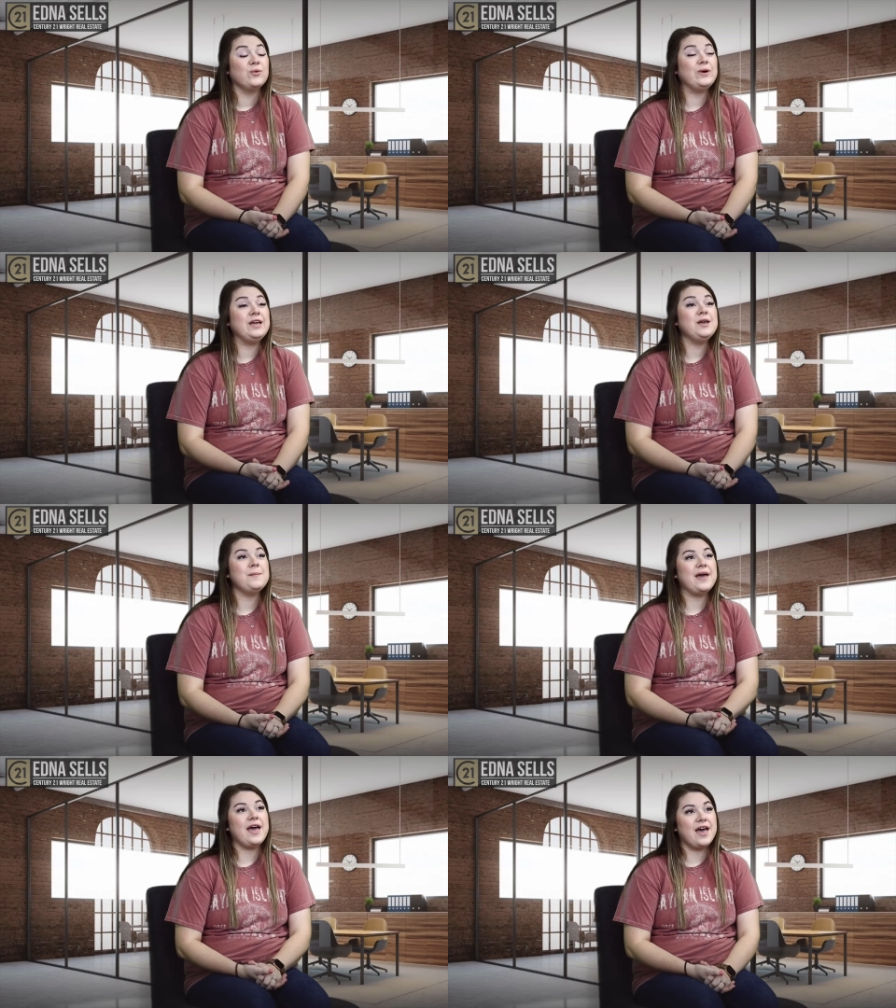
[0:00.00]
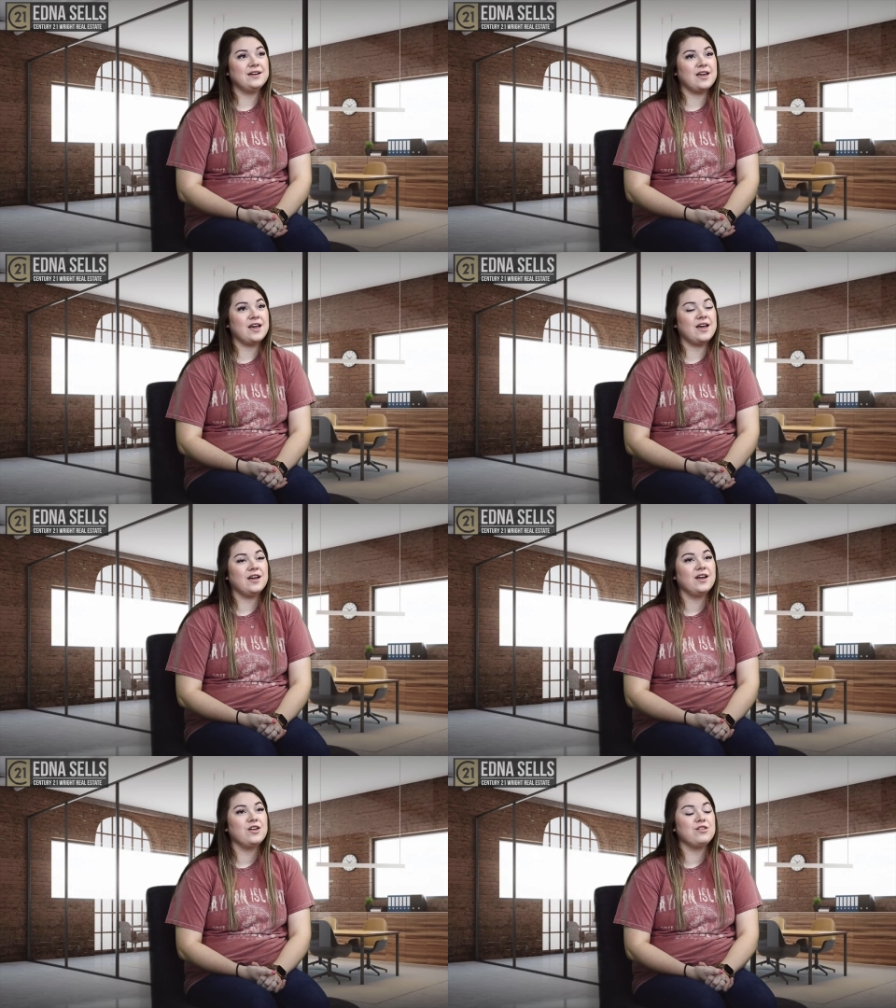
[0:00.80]
We met
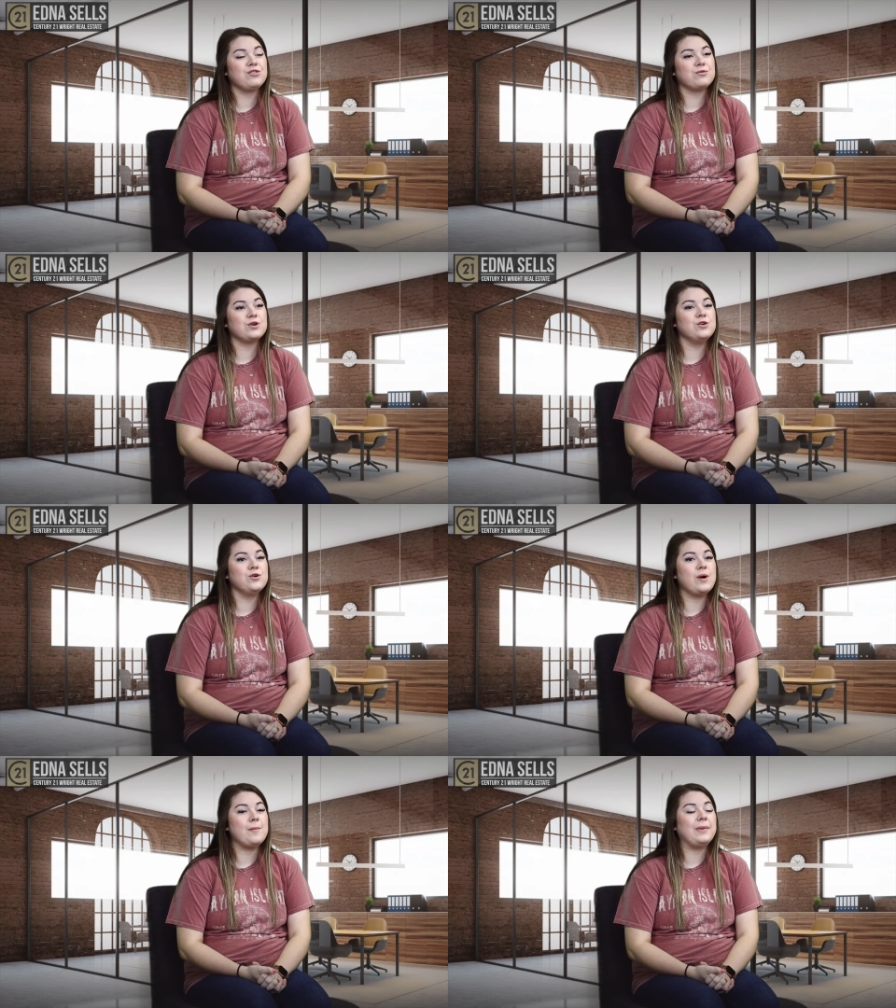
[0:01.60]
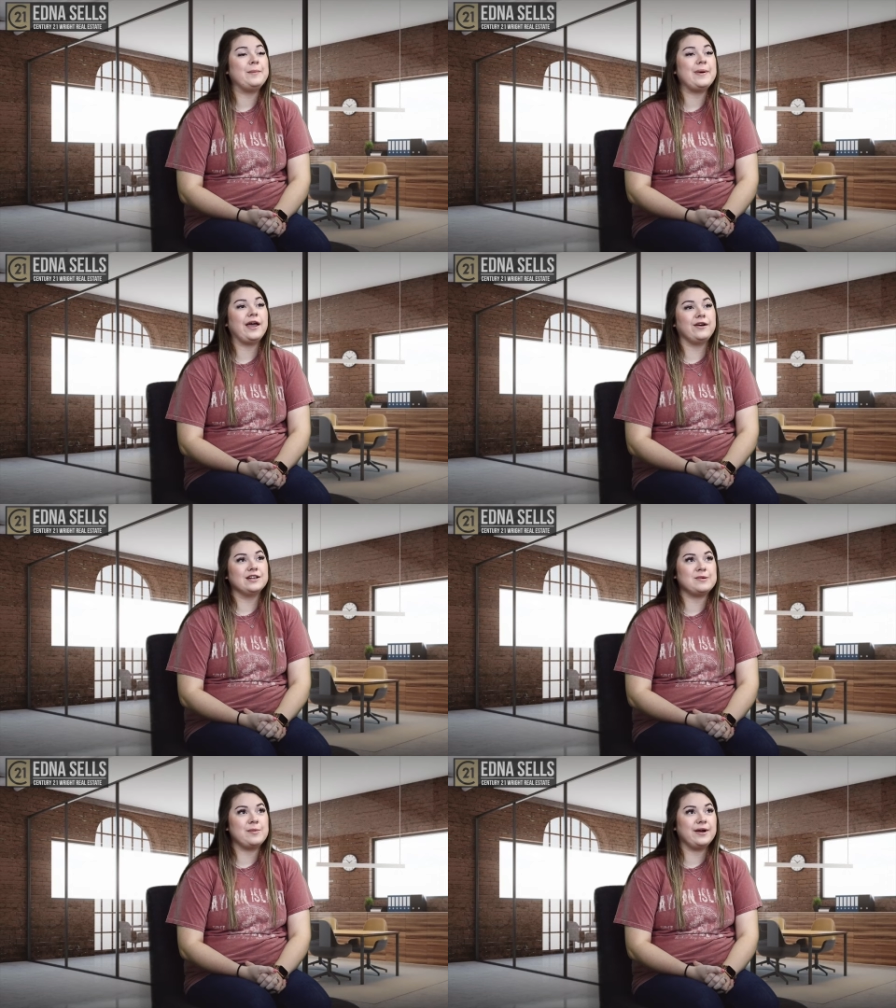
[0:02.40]
Edna through my
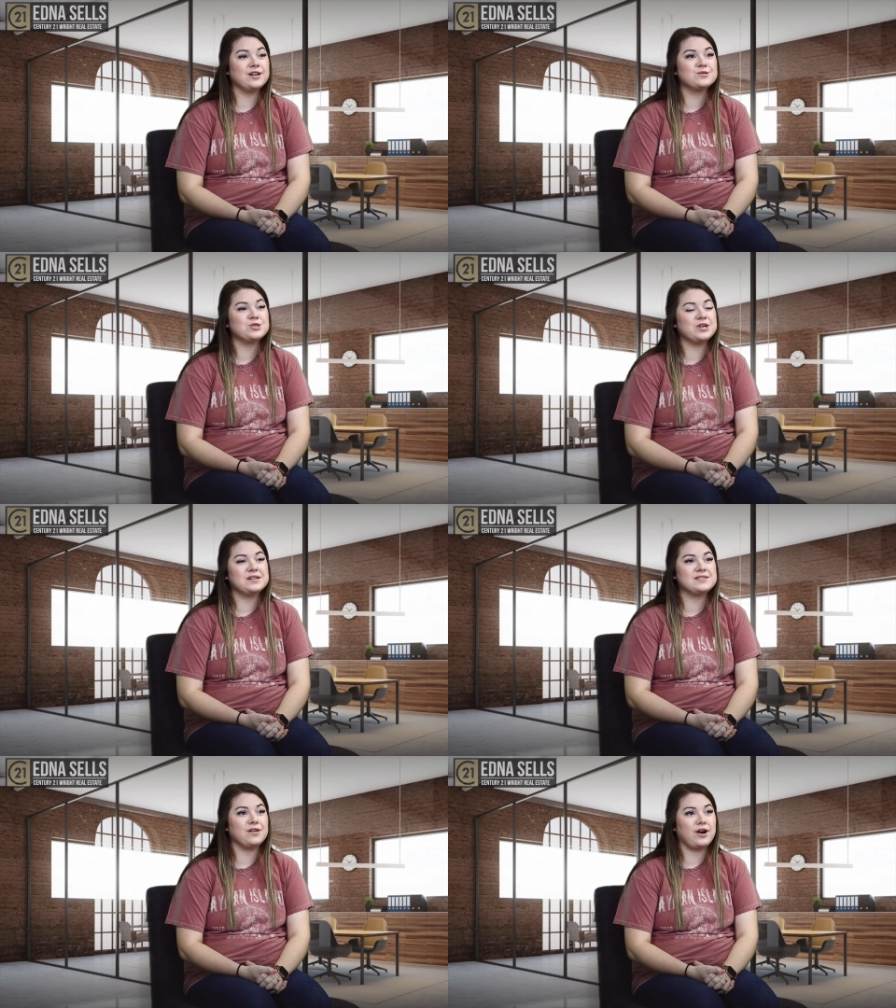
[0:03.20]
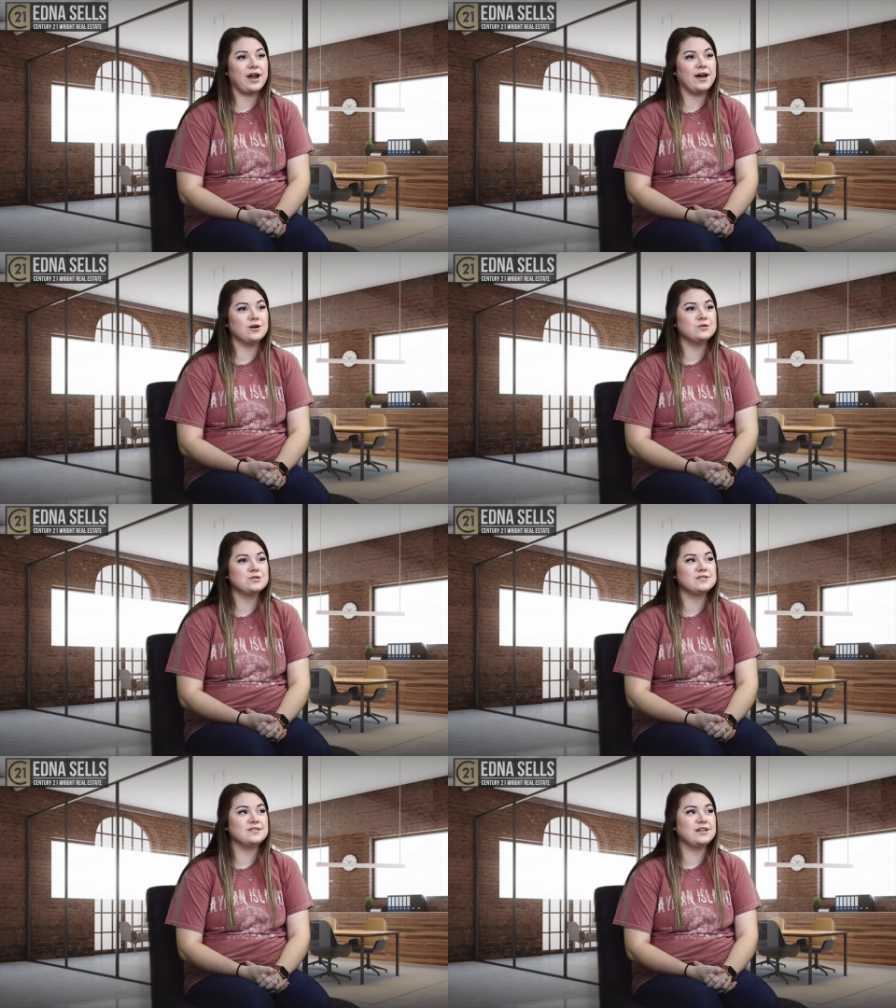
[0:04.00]
parents. My parents were trying to sell their house.